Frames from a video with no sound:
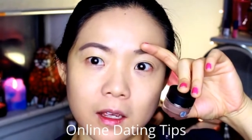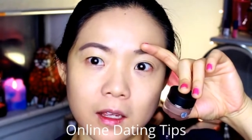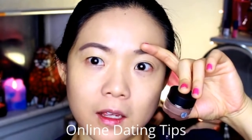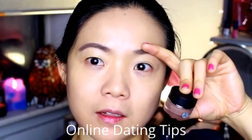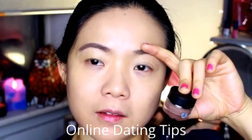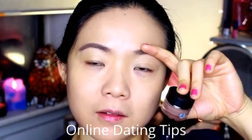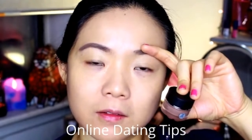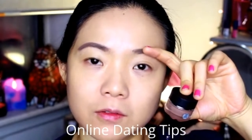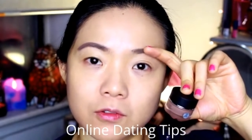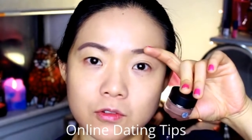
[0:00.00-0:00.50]

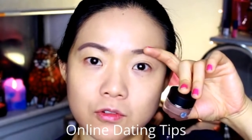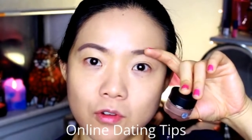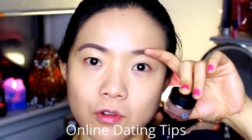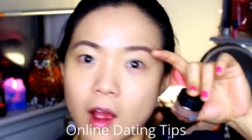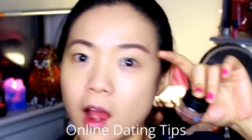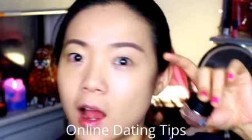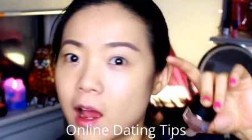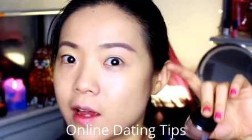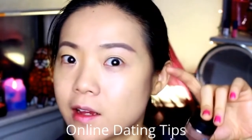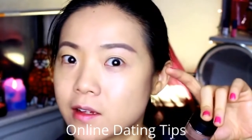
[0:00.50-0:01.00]
it
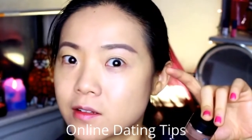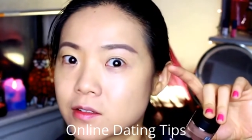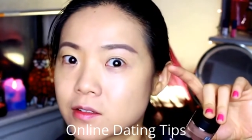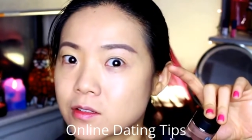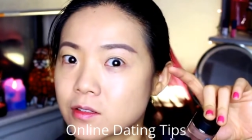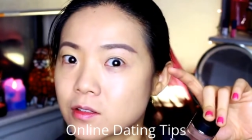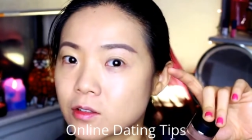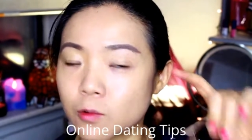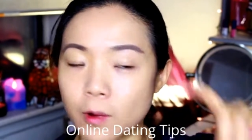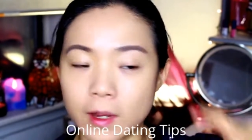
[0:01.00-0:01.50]

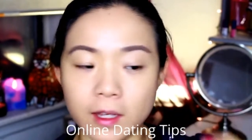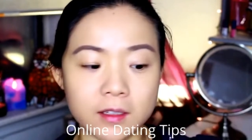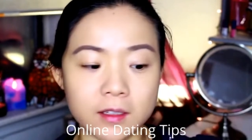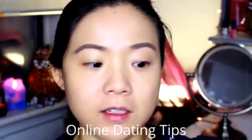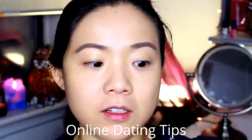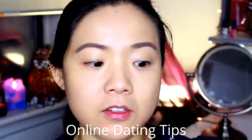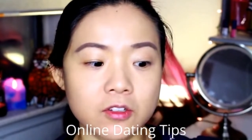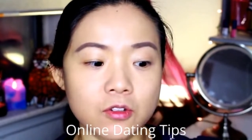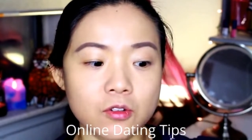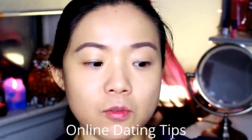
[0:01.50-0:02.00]
dries
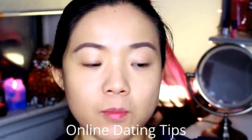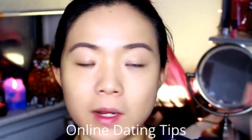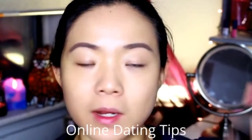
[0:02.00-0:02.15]
quickly too,